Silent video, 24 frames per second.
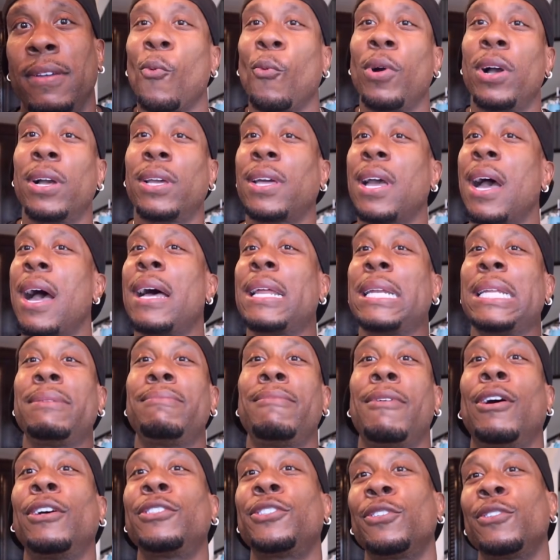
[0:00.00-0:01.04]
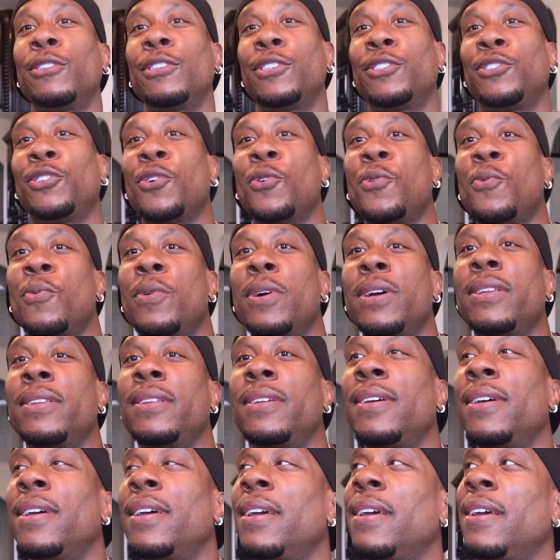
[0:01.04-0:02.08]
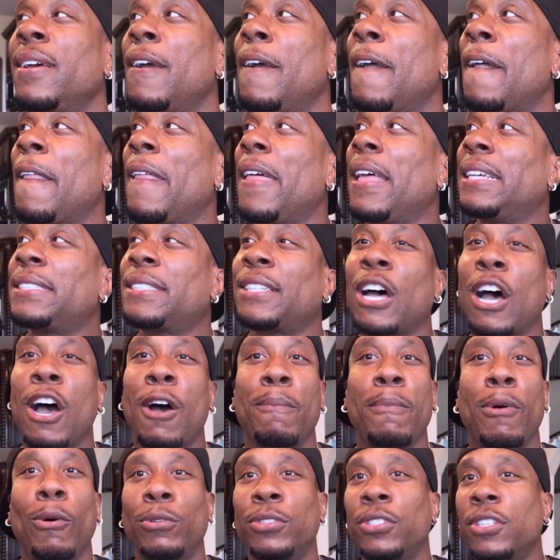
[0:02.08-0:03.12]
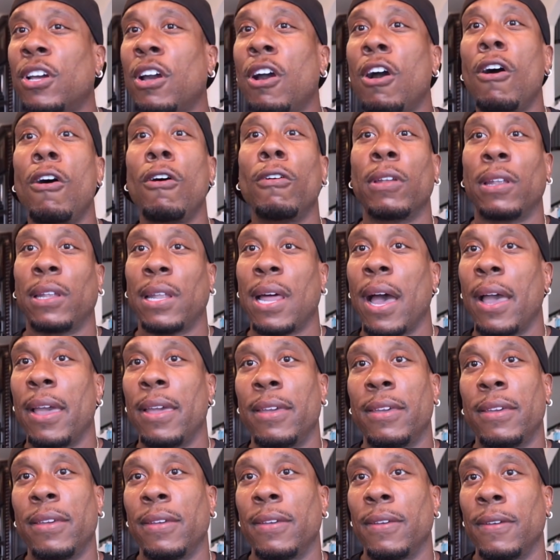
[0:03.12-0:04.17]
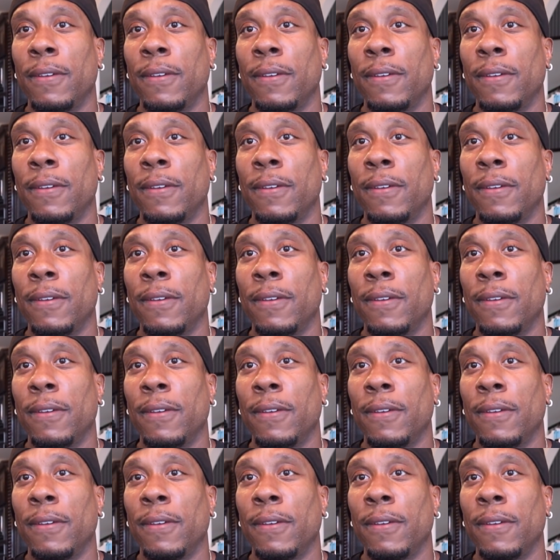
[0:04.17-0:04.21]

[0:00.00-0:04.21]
What Kali Muscle is doing, it's almost cult like.